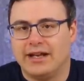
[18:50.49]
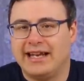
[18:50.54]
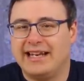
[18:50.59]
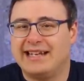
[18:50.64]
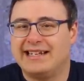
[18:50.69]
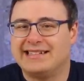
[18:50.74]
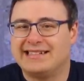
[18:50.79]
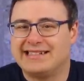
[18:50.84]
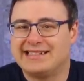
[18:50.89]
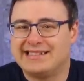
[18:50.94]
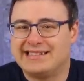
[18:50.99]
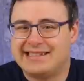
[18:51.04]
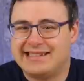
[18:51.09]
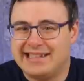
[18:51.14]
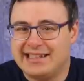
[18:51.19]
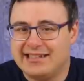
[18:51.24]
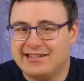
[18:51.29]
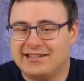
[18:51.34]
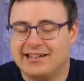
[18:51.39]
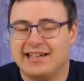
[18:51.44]
It is
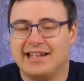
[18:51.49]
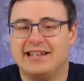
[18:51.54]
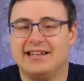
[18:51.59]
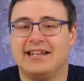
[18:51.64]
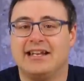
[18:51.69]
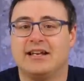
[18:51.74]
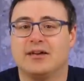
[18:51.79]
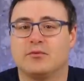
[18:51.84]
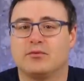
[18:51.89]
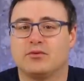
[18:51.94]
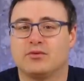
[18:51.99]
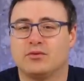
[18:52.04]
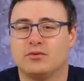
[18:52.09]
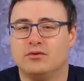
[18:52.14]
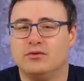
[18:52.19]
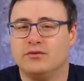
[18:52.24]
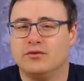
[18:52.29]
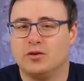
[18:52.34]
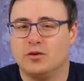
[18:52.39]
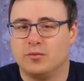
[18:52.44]
still in the
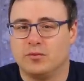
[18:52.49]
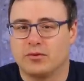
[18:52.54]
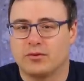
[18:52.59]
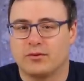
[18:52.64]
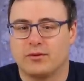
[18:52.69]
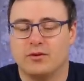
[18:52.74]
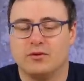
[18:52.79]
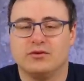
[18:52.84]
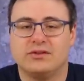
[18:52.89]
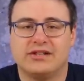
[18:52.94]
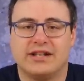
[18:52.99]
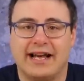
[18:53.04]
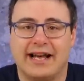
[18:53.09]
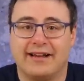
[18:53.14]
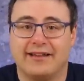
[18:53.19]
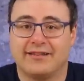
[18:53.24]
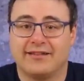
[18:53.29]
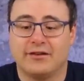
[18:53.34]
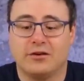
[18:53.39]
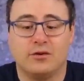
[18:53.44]
approval
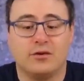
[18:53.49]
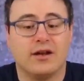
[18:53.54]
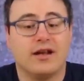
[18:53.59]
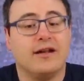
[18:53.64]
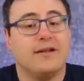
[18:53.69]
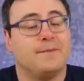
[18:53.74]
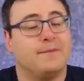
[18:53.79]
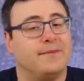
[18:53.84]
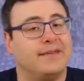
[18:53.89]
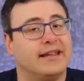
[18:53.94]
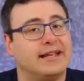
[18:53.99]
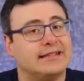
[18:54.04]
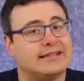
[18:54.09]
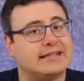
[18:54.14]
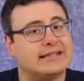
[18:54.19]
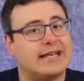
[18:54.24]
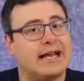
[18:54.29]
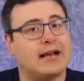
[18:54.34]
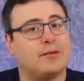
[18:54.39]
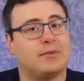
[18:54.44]
process. So this
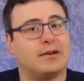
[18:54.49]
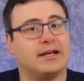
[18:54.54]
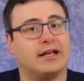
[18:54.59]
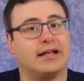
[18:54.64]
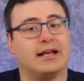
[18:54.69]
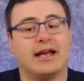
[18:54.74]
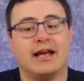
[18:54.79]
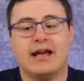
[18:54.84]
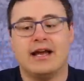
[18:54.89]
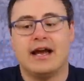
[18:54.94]
is happening